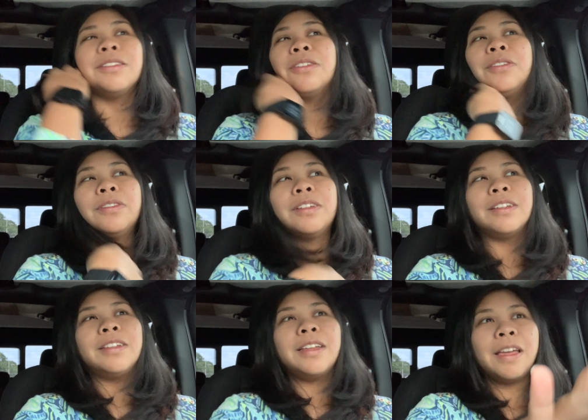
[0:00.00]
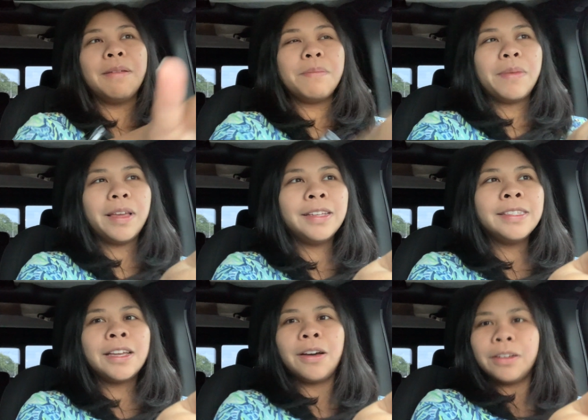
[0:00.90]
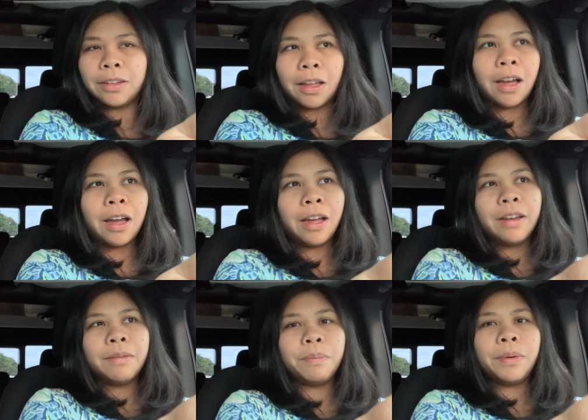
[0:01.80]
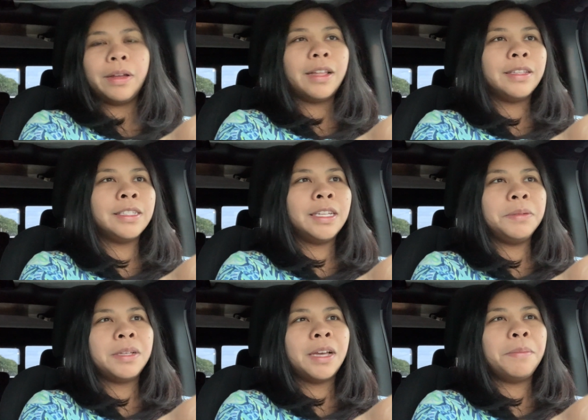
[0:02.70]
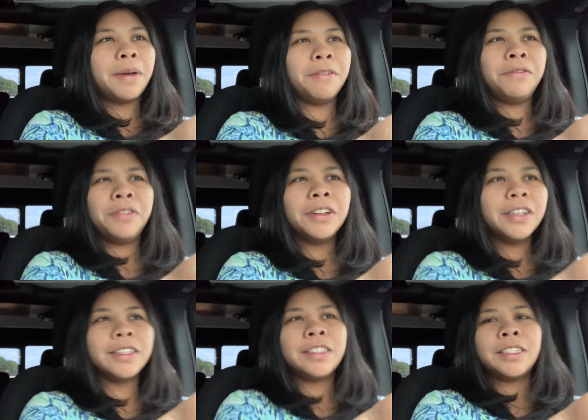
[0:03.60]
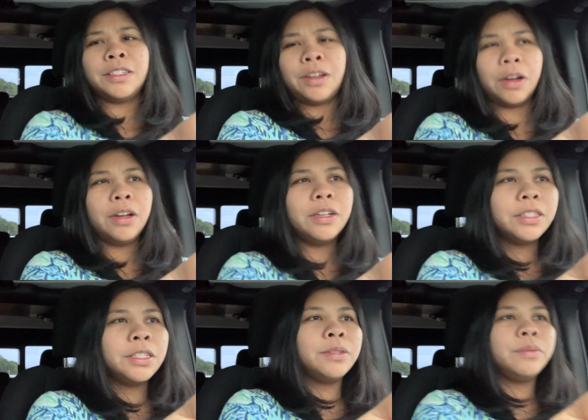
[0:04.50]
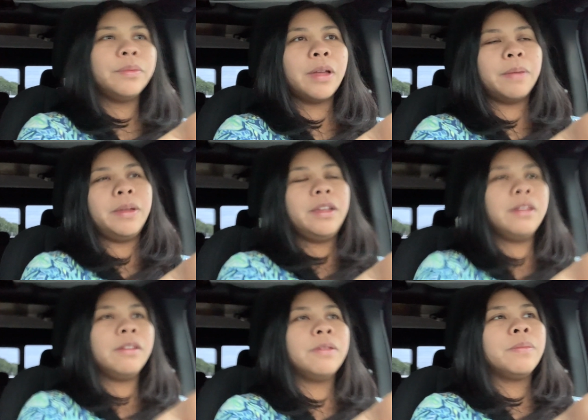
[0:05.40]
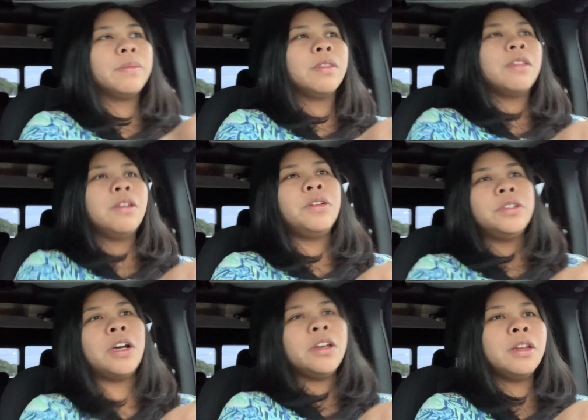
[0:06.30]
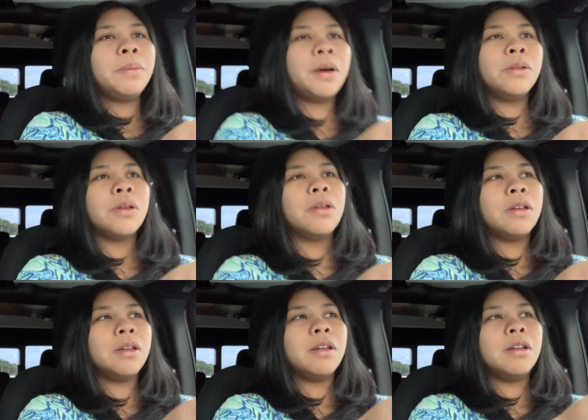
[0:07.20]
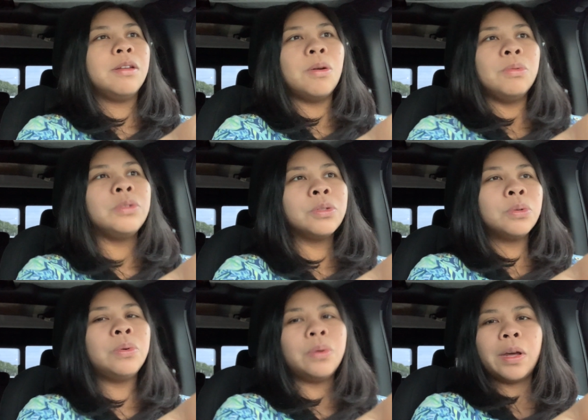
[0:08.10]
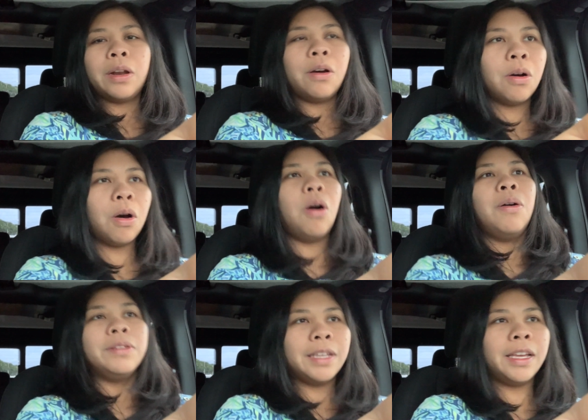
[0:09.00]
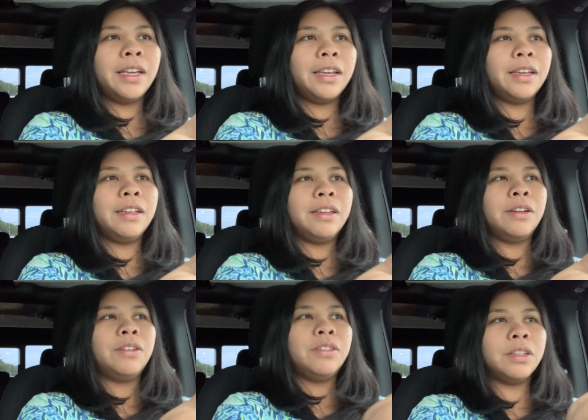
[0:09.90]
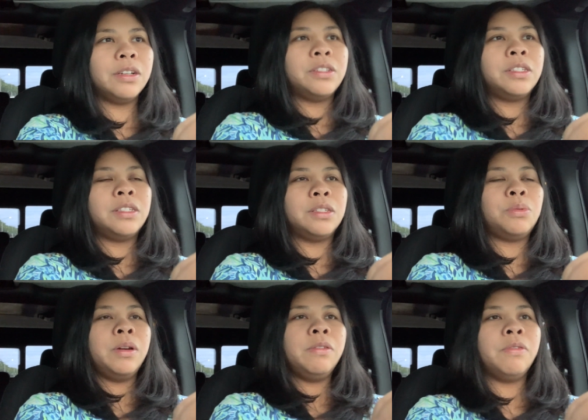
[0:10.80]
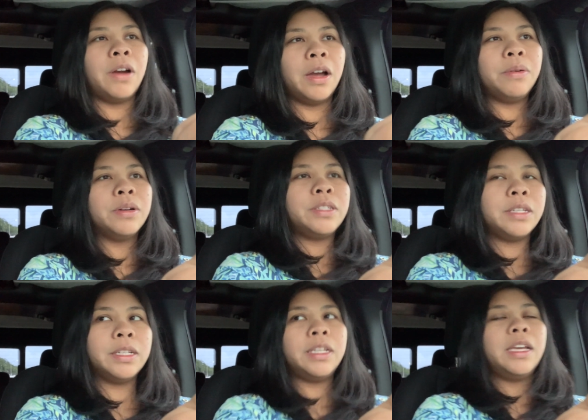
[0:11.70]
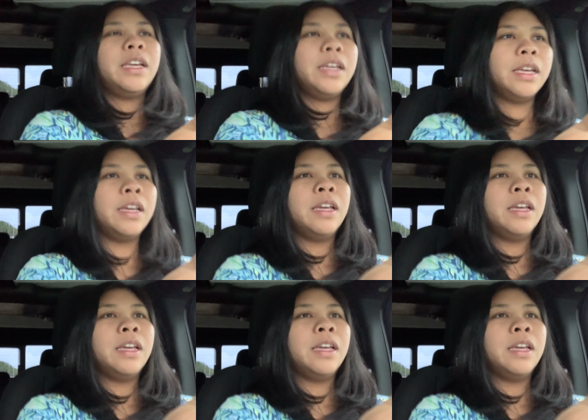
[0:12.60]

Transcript: So it may sound a lot, but at the same time I feel like it's not. I mean, you're talking about no school at all day. You know, there's 24 hours in a day.